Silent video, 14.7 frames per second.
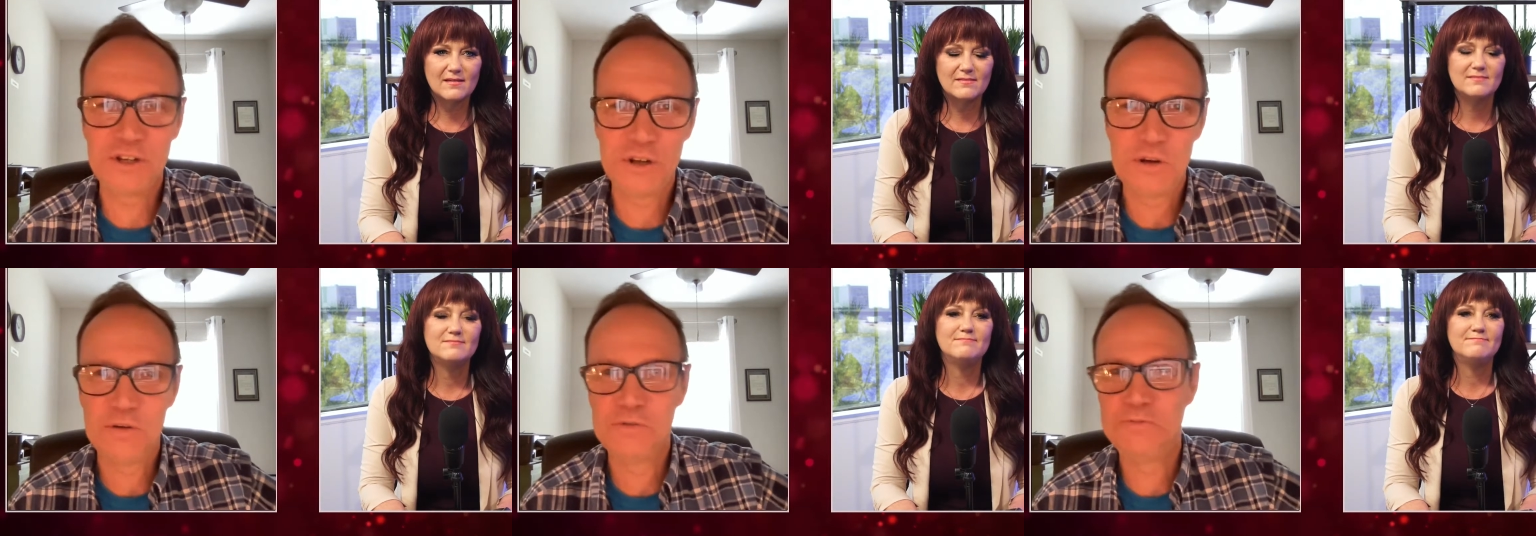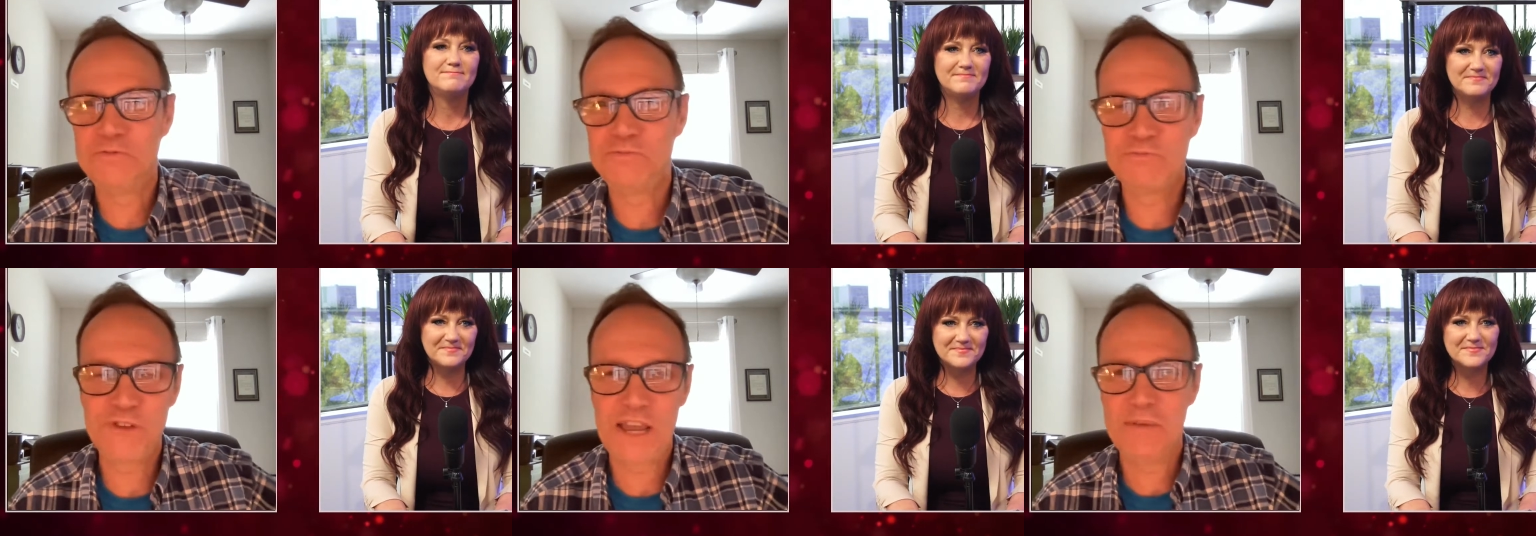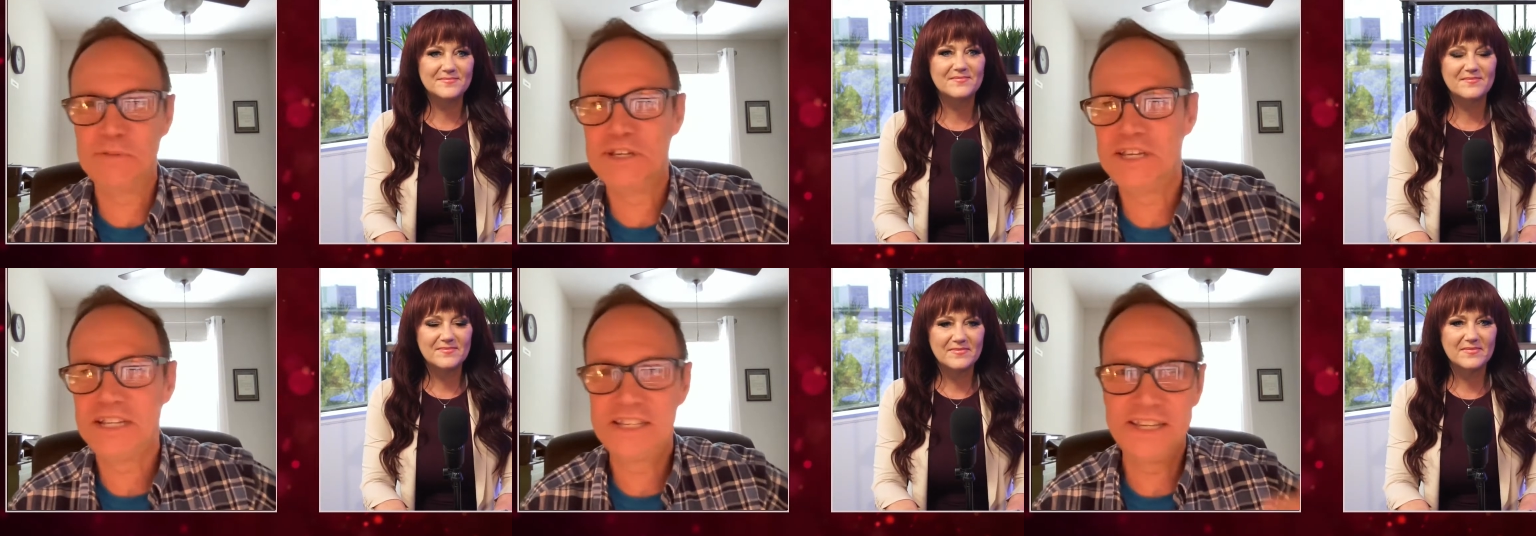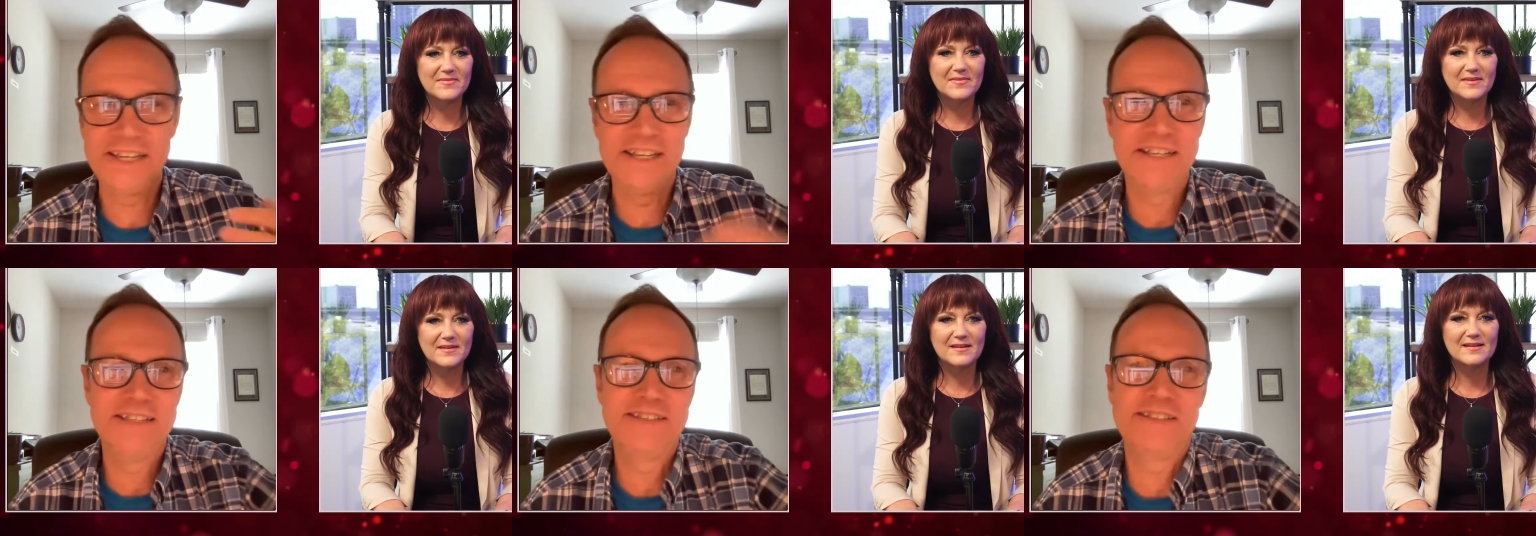Speaker 1: you know, mm-hmm. family and
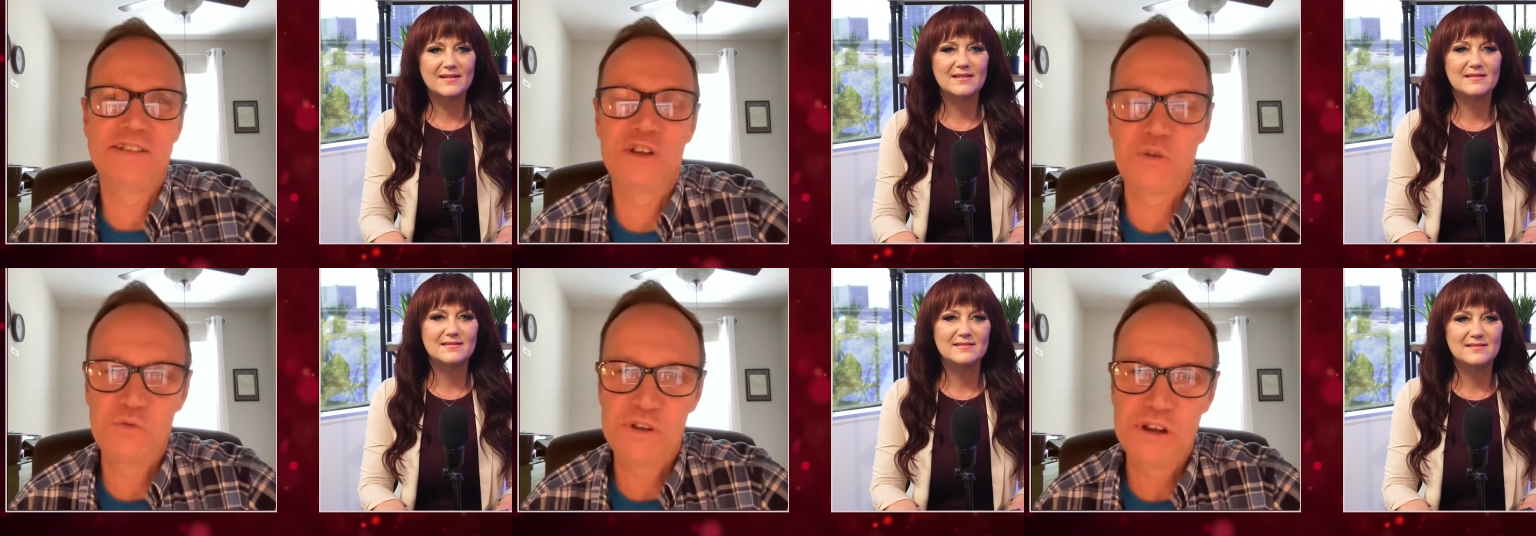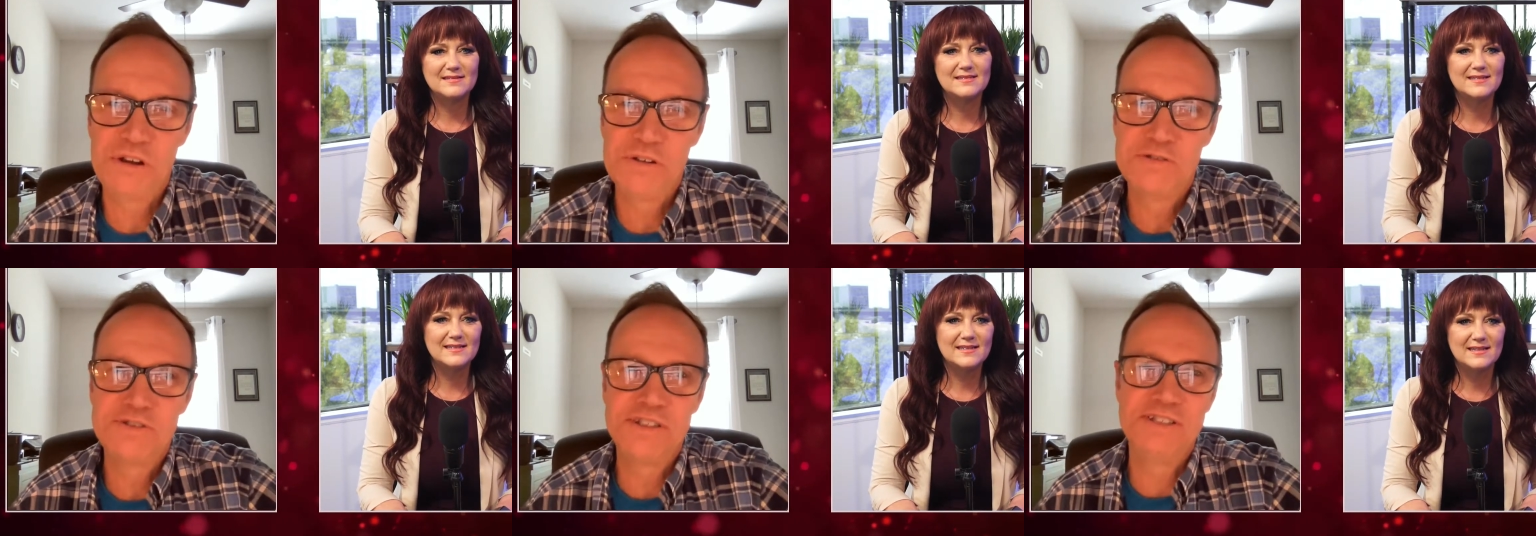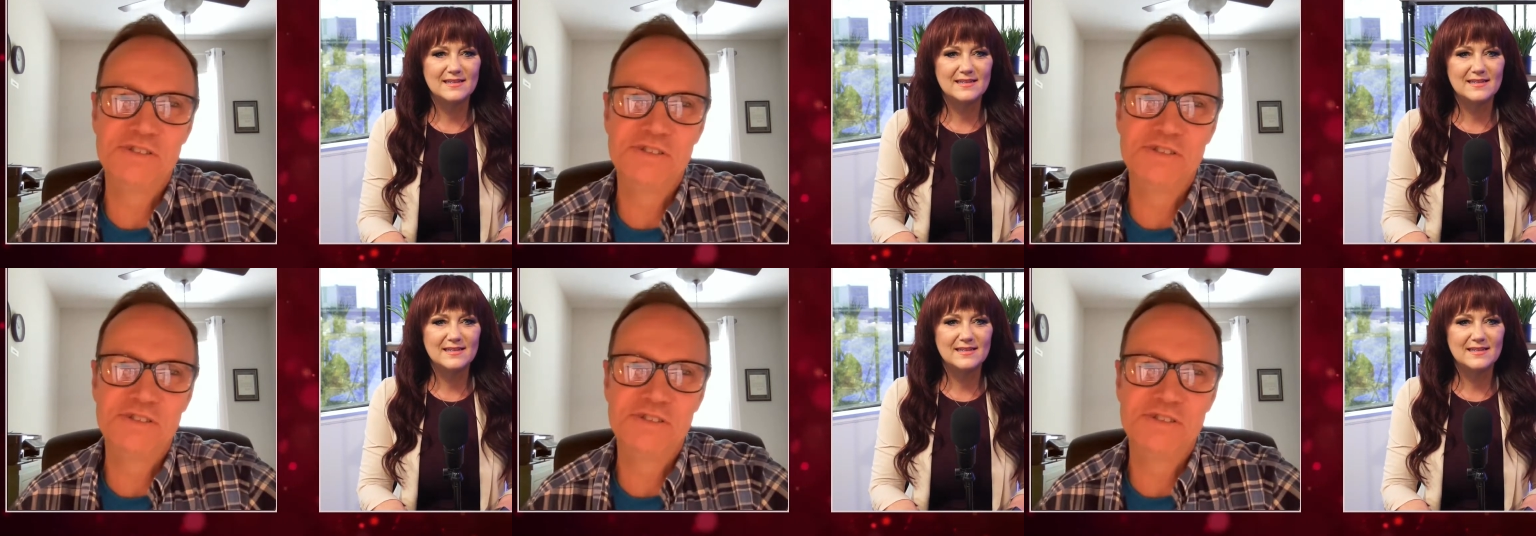kids and careers.